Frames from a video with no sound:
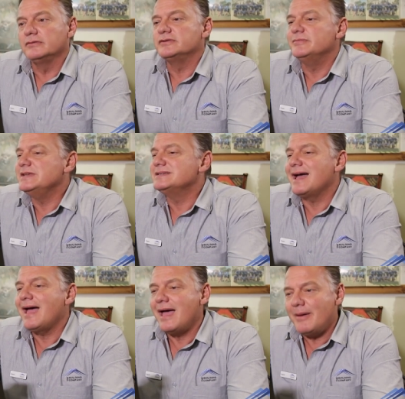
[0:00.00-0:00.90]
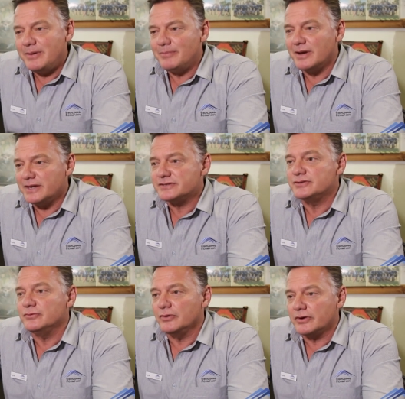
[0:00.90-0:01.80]
which means a happy place
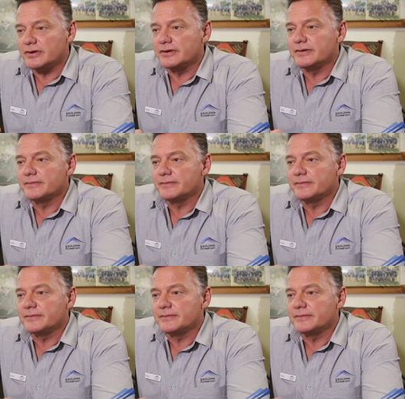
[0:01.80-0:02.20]
to work.